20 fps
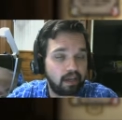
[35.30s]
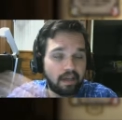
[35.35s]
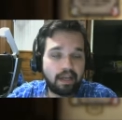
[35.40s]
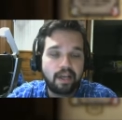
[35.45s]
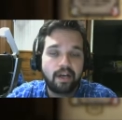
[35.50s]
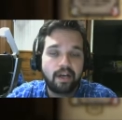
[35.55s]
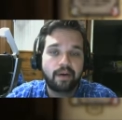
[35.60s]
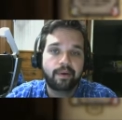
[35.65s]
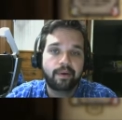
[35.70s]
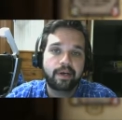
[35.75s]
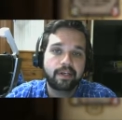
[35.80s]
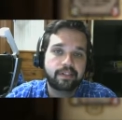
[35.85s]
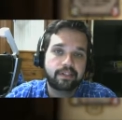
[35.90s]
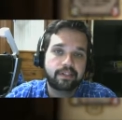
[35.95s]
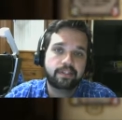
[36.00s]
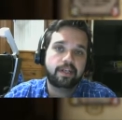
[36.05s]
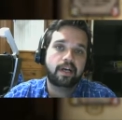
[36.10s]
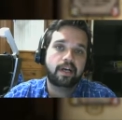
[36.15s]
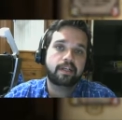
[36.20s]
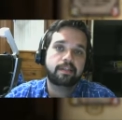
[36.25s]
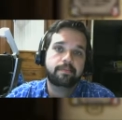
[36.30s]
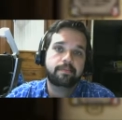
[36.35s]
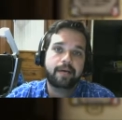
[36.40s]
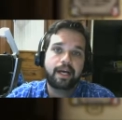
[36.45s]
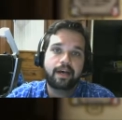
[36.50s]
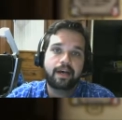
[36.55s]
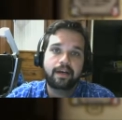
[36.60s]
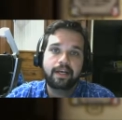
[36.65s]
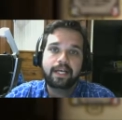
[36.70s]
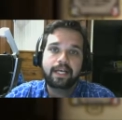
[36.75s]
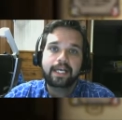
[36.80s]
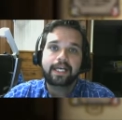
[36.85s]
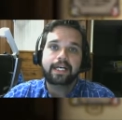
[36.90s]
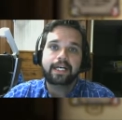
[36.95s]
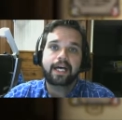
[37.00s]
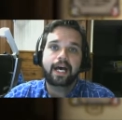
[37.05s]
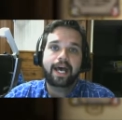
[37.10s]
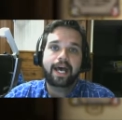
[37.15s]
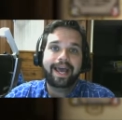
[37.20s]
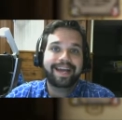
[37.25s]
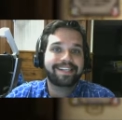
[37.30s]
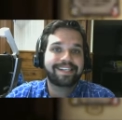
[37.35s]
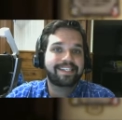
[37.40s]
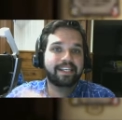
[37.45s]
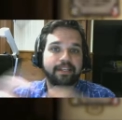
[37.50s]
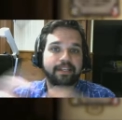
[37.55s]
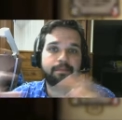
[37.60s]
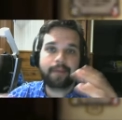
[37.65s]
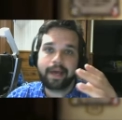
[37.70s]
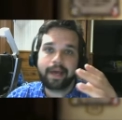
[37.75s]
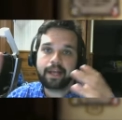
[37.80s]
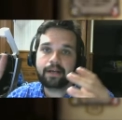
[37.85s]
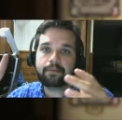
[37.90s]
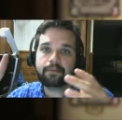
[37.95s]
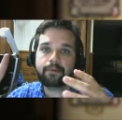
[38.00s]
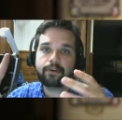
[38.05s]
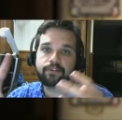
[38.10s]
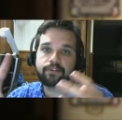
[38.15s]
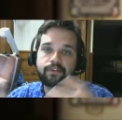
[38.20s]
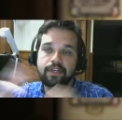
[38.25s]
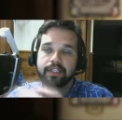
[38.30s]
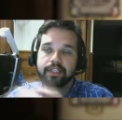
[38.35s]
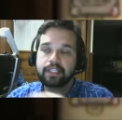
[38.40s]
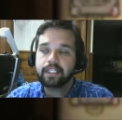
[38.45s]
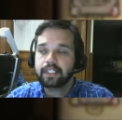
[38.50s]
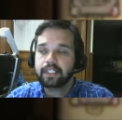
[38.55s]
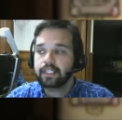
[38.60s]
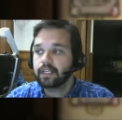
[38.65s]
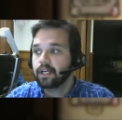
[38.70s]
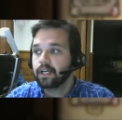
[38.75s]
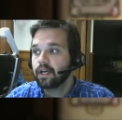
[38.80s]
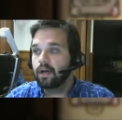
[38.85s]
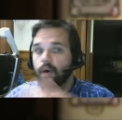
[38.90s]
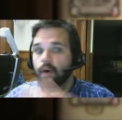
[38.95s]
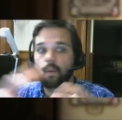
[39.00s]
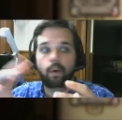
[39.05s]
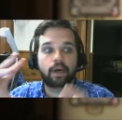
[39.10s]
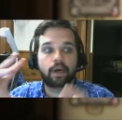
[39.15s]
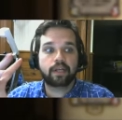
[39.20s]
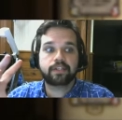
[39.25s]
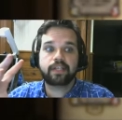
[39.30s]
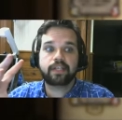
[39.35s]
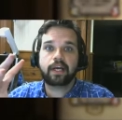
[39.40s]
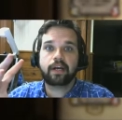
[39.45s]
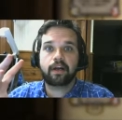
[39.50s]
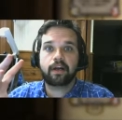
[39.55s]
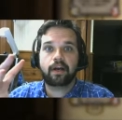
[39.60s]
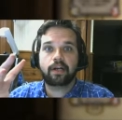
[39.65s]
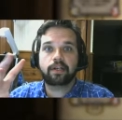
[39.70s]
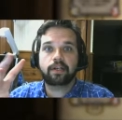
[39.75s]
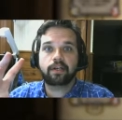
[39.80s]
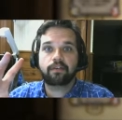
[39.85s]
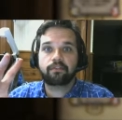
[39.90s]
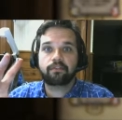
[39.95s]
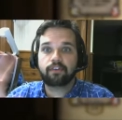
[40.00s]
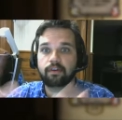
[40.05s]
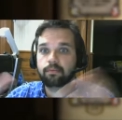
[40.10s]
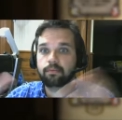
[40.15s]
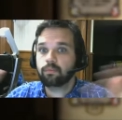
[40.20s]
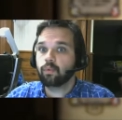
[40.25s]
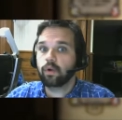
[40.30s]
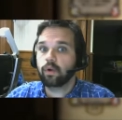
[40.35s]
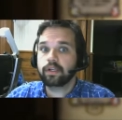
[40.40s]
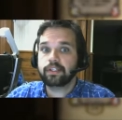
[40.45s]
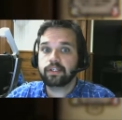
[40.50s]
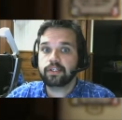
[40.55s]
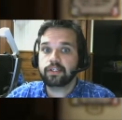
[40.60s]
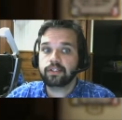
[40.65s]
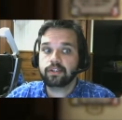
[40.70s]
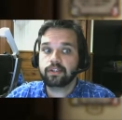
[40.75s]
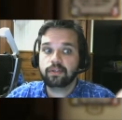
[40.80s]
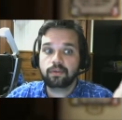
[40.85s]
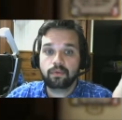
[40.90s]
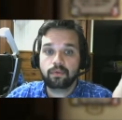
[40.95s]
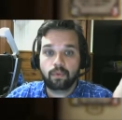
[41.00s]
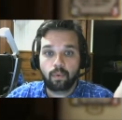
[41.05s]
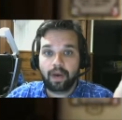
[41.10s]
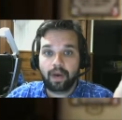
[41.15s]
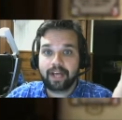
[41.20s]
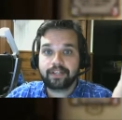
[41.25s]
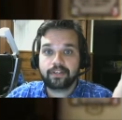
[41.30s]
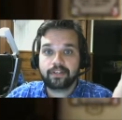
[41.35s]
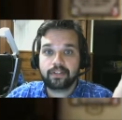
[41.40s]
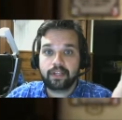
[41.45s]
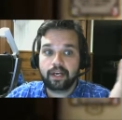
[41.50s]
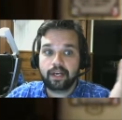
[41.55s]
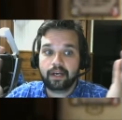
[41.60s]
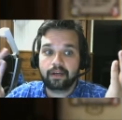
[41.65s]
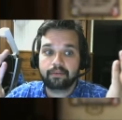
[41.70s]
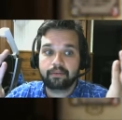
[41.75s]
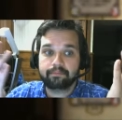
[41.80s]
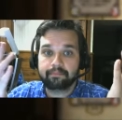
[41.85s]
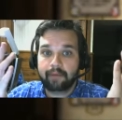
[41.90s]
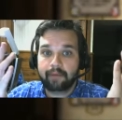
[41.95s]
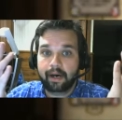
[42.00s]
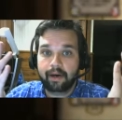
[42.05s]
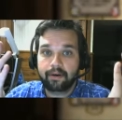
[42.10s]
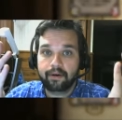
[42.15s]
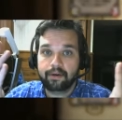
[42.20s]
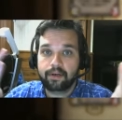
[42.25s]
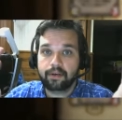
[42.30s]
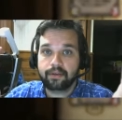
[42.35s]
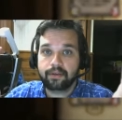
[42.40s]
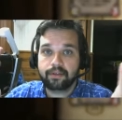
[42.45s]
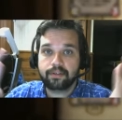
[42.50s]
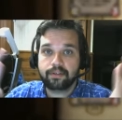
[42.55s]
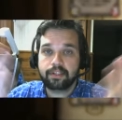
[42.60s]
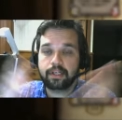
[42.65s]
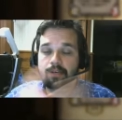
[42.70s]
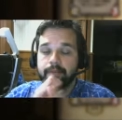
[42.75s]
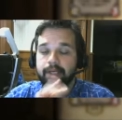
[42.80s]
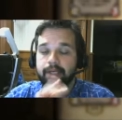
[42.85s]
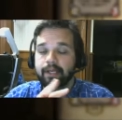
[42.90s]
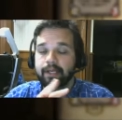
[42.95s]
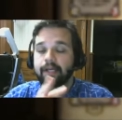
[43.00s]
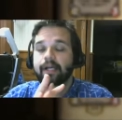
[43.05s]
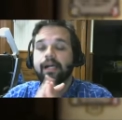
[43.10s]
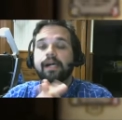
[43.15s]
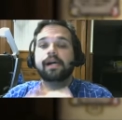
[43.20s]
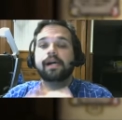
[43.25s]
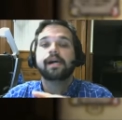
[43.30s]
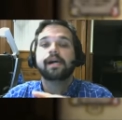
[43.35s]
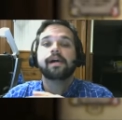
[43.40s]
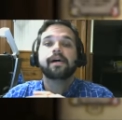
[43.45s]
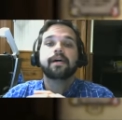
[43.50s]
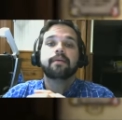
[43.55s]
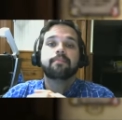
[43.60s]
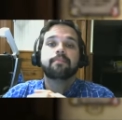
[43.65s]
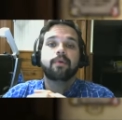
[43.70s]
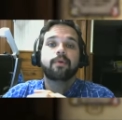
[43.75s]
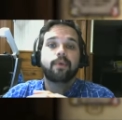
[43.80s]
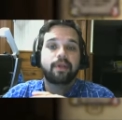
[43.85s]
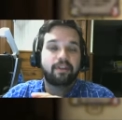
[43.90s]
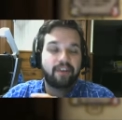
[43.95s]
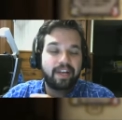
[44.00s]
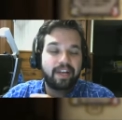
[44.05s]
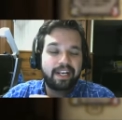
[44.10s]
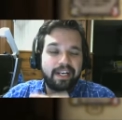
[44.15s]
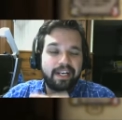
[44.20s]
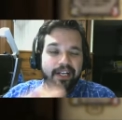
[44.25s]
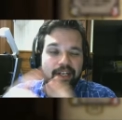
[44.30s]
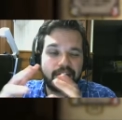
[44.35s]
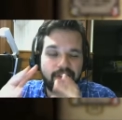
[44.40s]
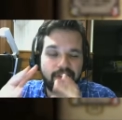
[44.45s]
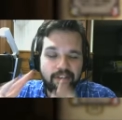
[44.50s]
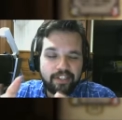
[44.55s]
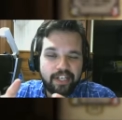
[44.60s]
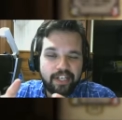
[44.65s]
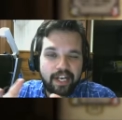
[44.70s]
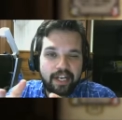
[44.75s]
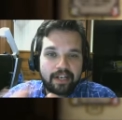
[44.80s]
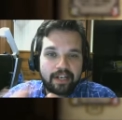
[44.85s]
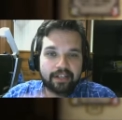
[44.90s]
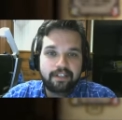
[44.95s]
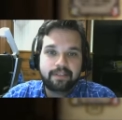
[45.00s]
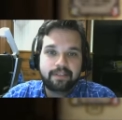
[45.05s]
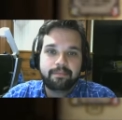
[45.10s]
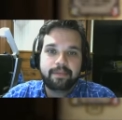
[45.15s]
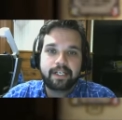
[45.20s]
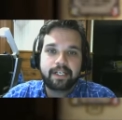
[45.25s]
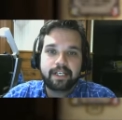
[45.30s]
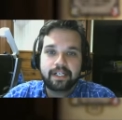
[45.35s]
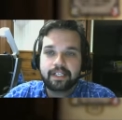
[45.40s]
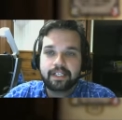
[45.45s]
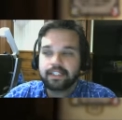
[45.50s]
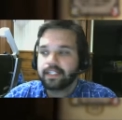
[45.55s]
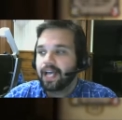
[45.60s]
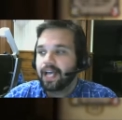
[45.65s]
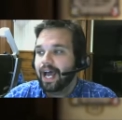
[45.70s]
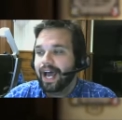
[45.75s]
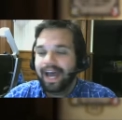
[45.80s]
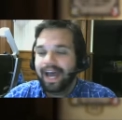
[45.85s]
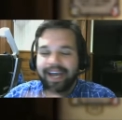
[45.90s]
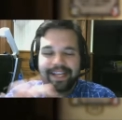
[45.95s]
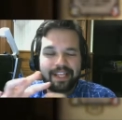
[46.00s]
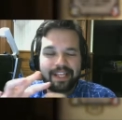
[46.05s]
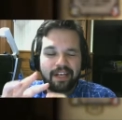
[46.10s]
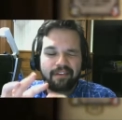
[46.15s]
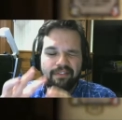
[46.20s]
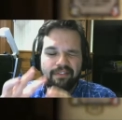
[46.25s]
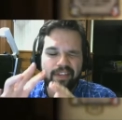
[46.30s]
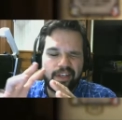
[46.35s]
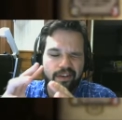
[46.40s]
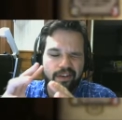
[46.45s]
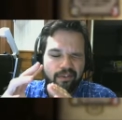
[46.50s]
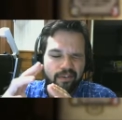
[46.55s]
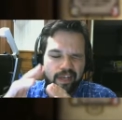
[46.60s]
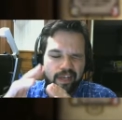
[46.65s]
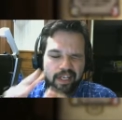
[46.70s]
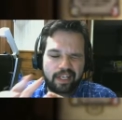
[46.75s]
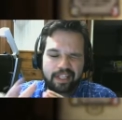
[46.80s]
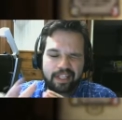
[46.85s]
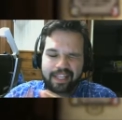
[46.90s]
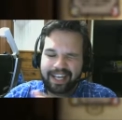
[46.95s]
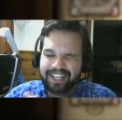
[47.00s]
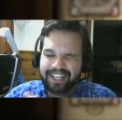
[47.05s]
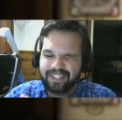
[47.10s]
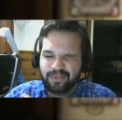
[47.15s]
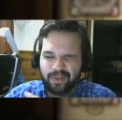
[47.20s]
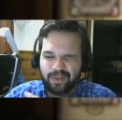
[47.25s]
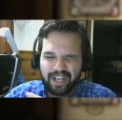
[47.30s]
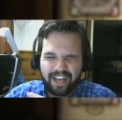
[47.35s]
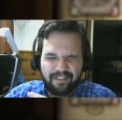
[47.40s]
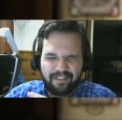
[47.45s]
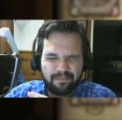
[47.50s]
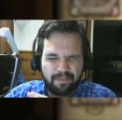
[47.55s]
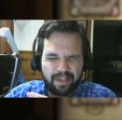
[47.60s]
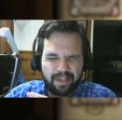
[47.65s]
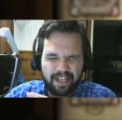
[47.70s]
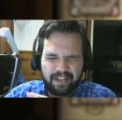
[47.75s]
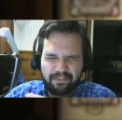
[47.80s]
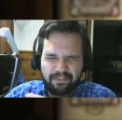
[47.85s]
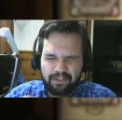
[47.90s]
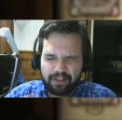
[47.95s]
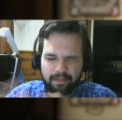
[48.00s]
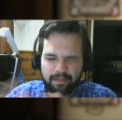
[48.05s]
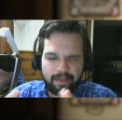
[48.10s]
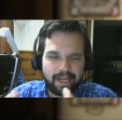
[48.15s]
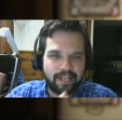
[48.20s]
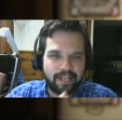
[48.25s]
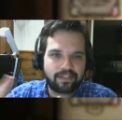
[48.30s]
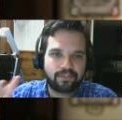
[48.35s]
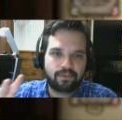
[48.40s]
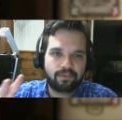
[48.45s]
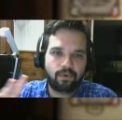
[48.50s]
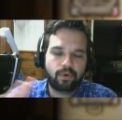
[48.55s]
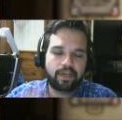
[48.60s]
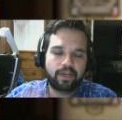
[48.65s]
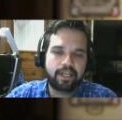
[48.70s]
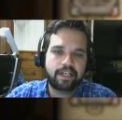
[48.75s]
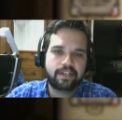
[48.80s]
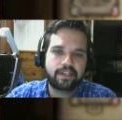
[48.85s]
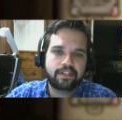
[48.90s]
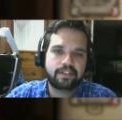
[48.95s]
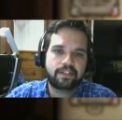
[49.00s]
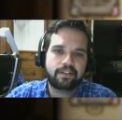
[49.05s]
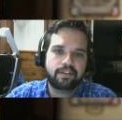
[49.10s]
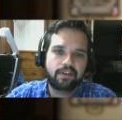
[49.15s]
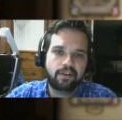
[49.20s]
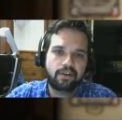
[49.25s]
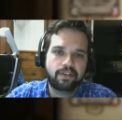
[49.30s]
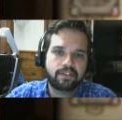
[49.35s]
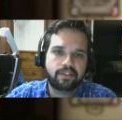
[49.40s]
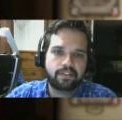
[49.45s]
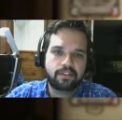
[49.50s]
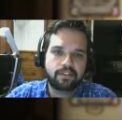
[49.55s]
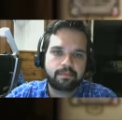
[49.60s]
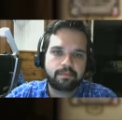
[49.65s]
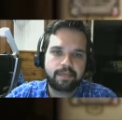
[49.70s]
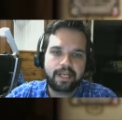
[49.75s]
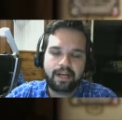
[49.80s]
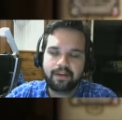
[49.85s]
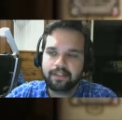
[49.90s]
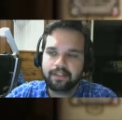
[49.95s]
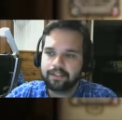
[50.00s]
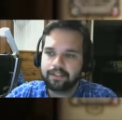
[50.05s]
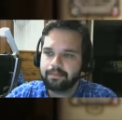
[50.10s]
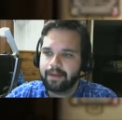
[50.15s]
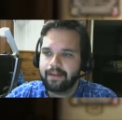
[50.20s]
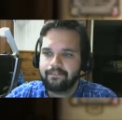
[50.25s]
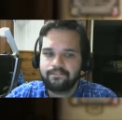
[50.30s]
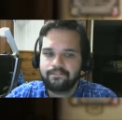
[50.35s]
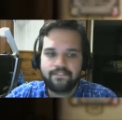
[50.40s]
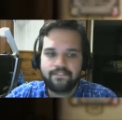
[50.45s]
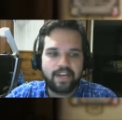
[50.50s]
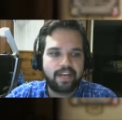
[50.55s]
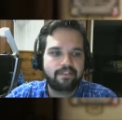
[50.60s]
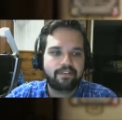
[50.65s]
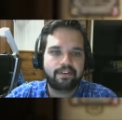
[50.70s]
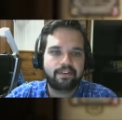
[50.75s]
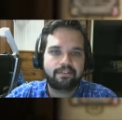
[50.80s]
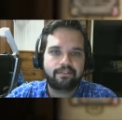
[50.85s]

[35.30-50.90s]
We also talked about excess mana most recently. Where does that card come from? What's it do? Why is it there? I don't know. You tell me. But we created a new channel because I love the arena. That's what I've played for the past 4 years. Hearthstone's been out. It's my favorite